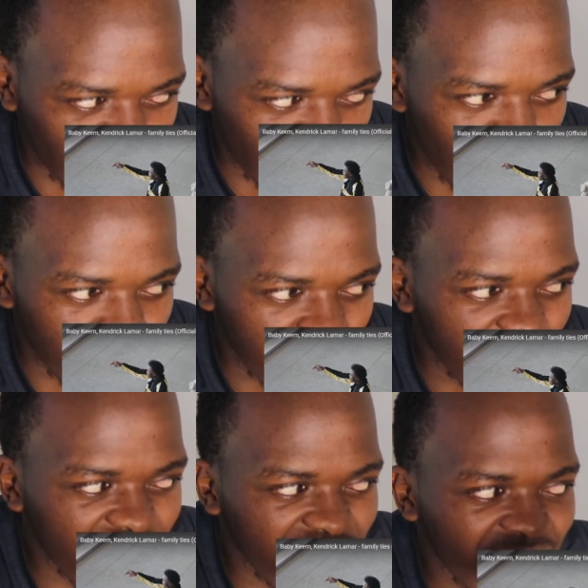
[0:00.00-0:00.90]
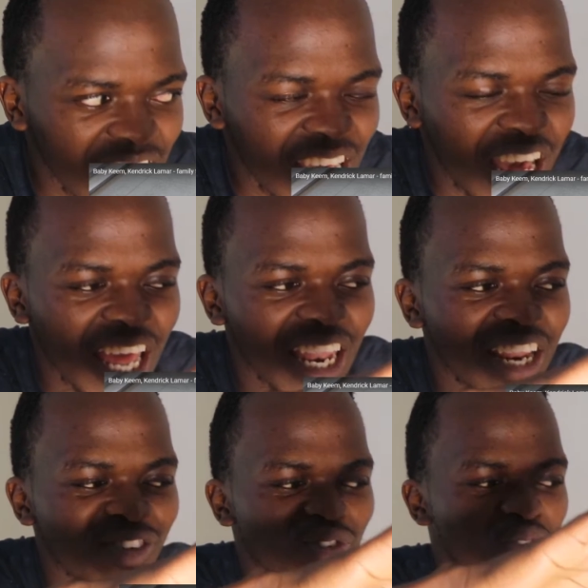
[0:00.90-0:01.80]
zoomed in and
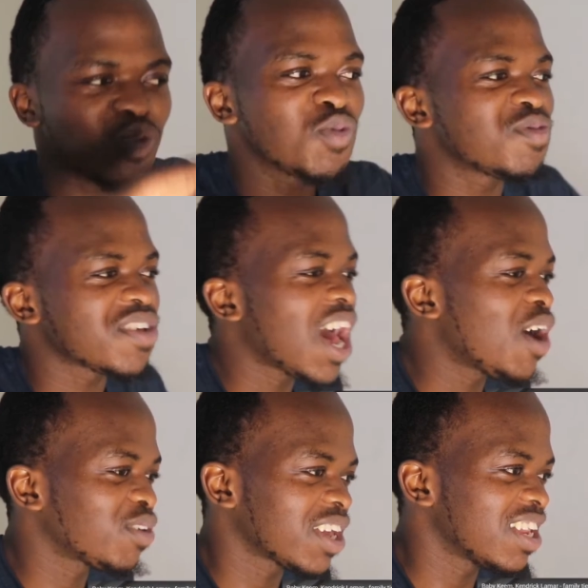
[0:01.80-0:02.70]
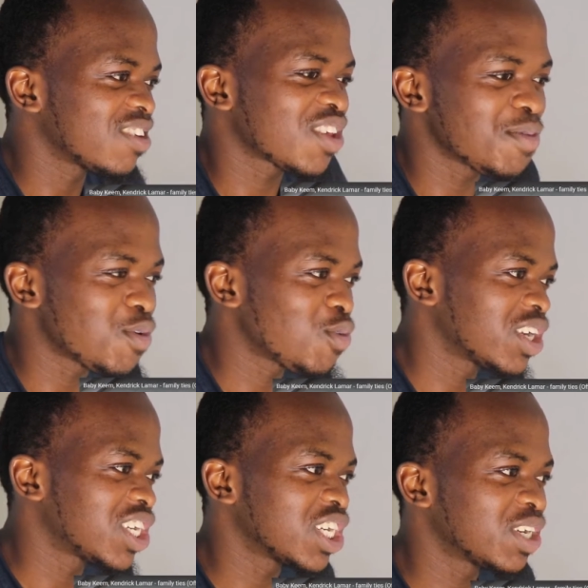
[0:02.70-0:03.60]
then it zooms out. Okay, let's keep on
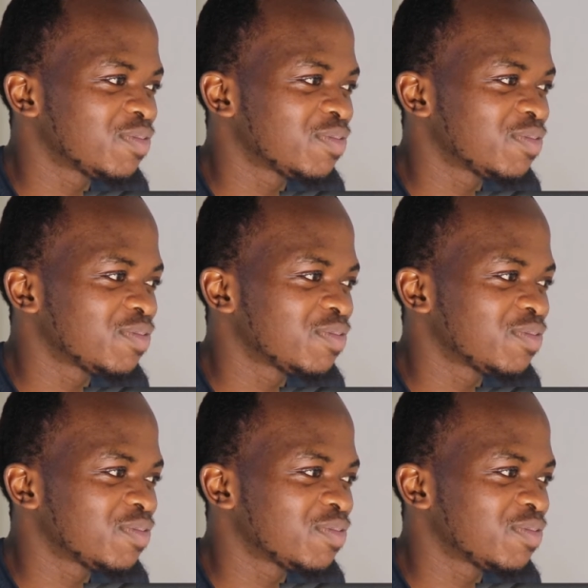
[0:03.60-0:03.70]
watching.